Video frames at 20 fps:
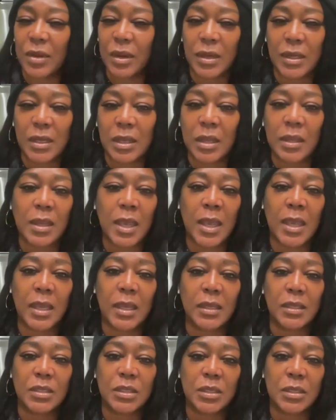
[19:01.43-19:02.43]
a very young
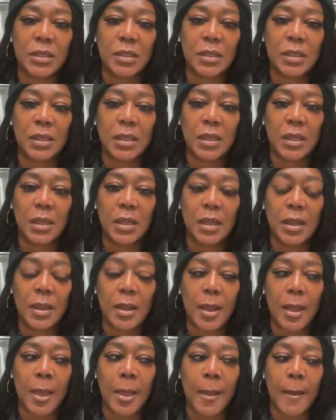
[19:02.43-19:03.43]
age,
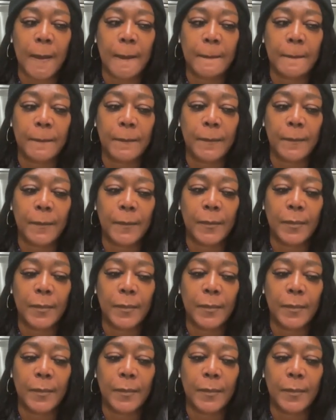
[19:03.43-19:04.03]
and